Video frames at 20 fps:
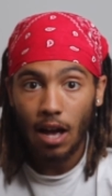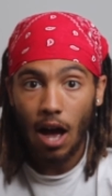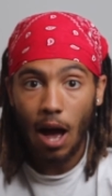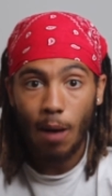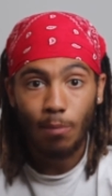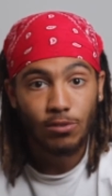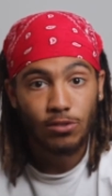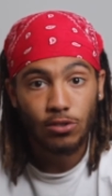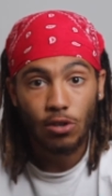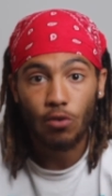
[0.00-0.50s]

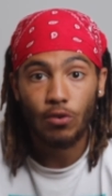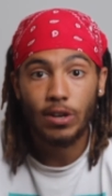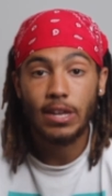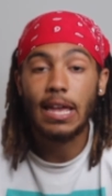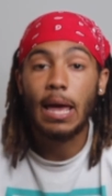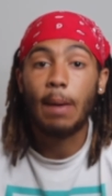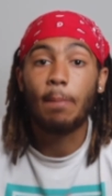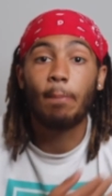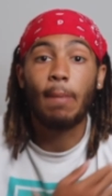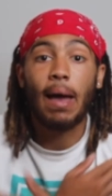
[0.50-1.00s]
I'm sorry,
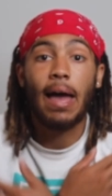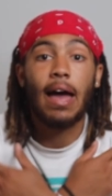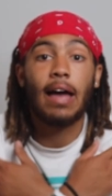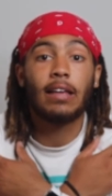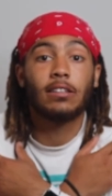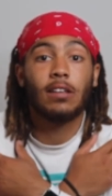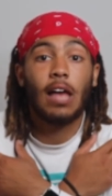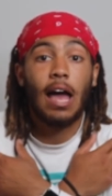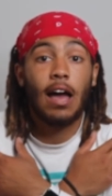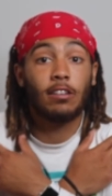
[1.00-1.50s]
in,
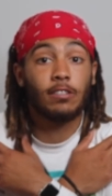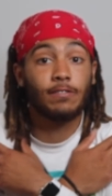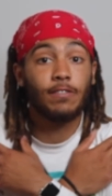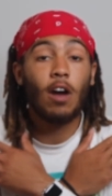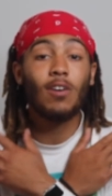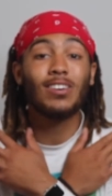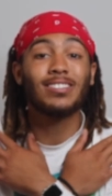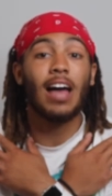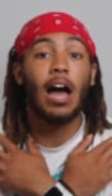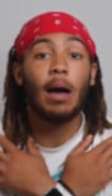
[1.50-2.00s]
as, as
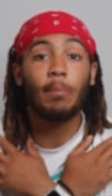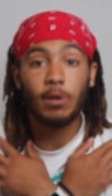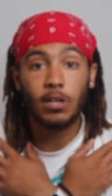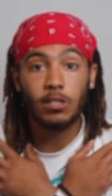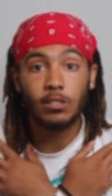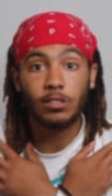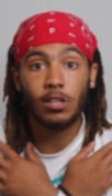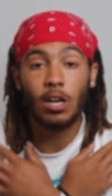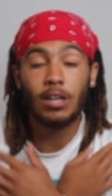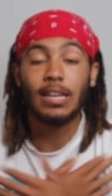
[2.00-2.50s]
far as I'm
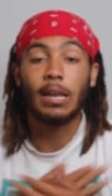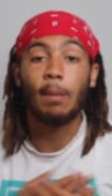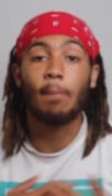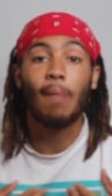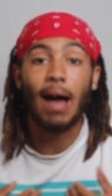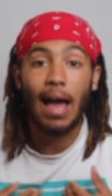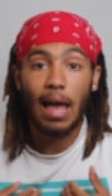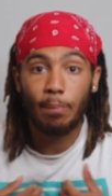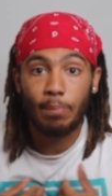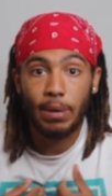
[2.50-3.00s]
concerned, and in
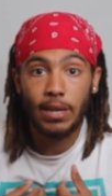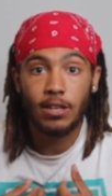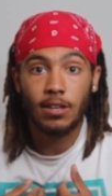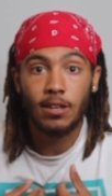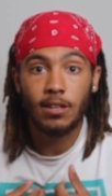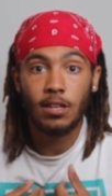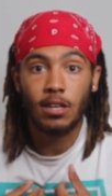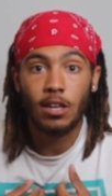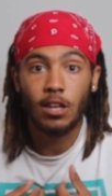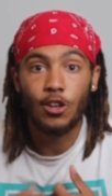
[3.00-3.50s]
my
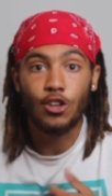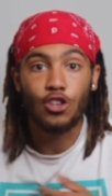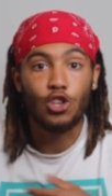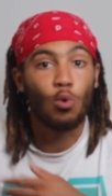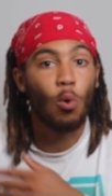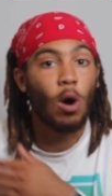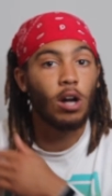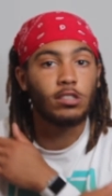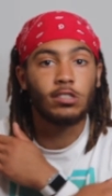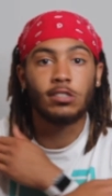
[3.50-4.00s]
opinion,
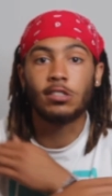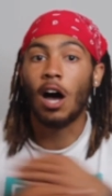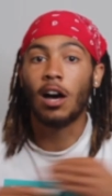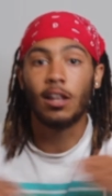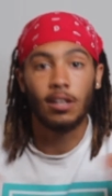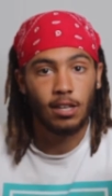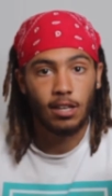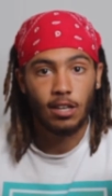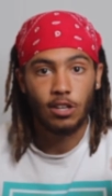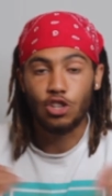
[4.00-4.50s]
you are
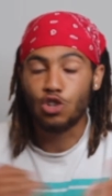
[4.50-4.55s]
done.